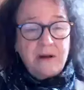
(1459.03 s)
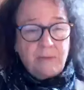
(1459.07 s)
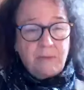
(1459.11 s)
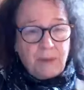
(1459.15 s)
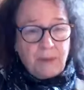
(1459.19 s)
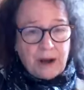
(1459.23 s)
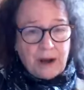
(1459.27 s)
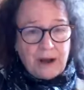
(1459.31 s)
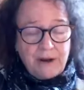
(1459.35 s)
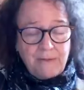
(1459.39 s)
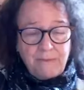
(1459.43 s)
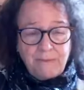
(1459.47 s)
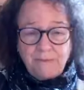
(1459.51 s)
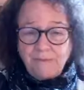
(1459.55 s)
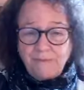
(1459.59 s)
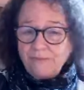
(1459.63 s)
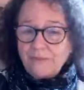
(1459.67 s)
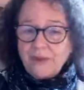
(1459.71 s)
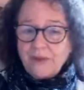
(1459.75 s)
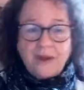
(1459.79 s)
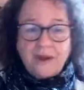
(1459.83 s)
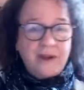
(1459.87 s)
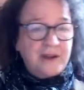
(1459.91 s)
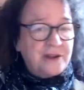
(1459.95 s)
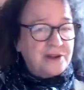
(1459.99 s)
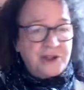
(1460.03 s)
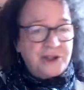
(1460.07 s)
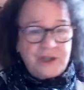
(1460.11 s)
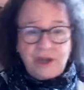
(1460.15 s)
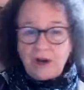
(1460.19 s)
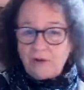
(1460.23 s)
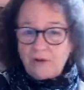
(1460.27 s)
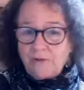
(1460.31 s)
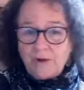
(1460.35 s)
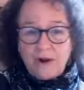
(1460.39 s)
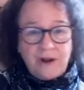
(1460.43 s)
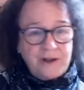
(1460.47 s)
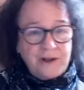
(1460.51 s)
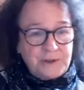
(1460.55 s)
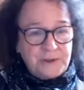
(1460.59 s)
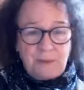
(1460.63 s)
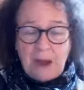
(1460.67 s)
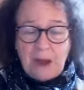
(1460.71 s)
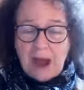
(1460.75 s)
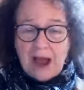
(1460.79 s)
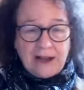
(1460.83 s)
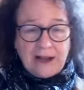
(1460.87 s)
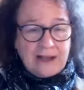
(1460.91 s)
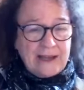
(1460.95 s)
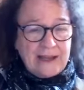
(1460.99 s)
But Chevron's
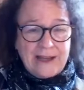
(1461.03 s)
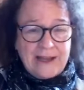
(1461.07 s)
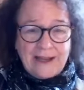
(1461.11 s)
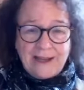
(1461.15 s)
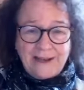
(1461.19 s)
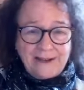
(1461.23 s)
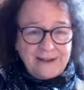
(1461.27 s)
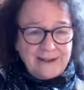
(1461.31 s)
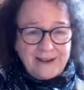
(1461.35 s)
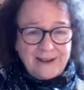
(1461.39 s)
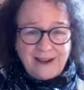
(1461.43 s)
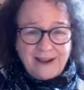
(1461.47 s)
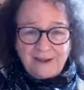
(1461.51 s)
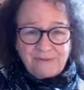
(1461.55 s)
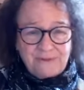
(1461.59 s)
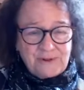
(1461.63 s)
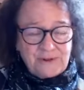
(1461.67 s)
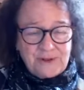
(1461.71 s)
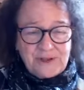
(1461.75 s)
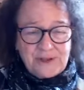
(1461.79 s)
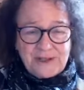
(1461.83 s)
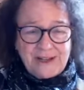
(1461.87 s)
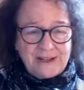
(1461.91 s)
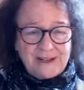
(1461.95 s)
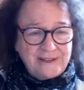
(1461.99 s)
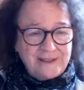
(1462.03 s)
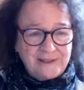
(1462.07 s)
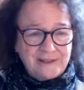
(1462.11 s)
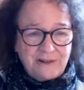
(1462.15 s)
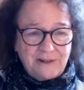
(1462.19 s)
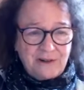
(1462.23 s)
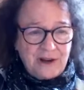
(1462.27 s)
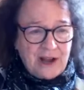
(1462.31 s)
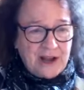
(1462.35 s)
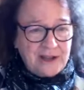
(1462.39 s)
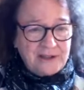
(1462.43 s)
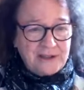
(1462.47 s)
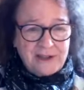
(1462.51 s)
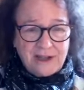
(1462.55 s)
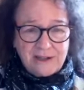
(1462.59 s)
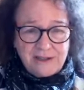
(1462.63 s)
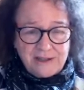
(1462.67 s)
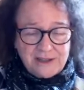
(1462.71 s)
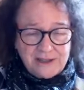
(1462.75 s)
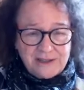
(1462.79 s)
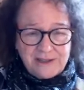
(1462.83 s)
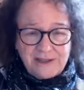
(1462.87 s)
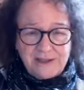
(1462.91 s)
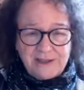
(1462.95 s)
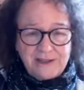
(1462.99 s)
back in after selling their
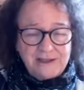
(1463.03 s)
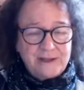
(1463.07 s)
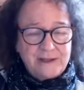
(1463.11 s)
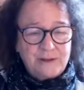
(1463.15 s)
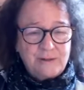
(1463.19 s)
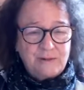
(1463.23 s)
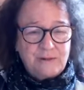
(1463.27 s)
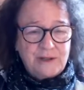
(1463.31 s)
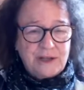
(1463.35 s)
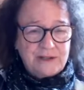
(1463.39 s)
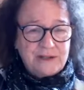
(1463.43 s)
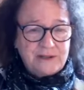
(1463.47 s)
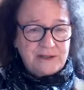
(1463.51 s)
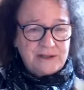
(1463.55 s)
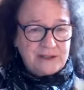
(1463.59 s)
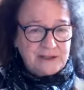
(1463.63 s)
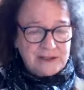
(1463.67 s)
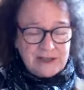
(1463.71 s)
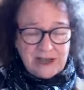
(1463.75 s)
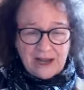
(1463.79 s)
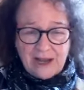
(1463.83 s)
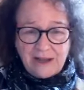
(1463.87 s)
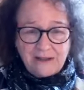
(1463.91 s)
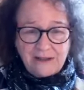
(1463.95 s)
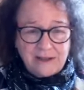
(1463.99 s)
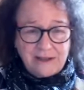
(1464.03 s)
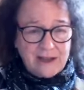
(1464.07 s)
assets in 2010.